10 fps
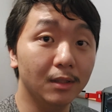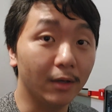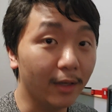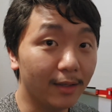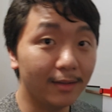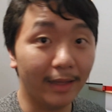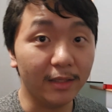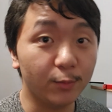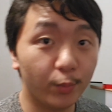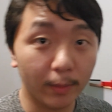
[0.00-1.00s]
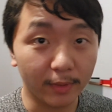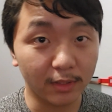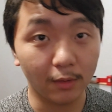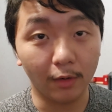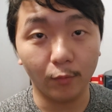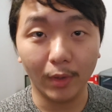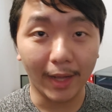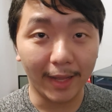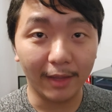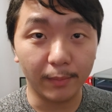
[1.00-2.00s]
Okay, that is pretty much it of what I
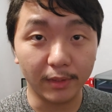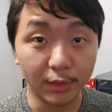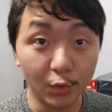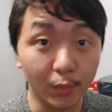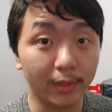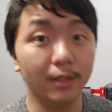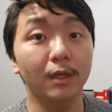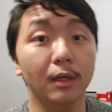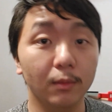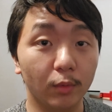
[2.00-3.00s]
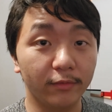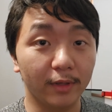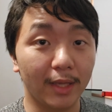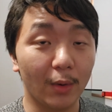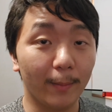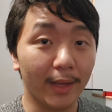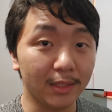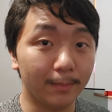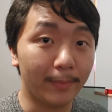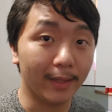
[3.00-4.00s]
have been doing with the K1
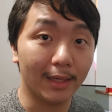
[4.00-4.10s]
Max bed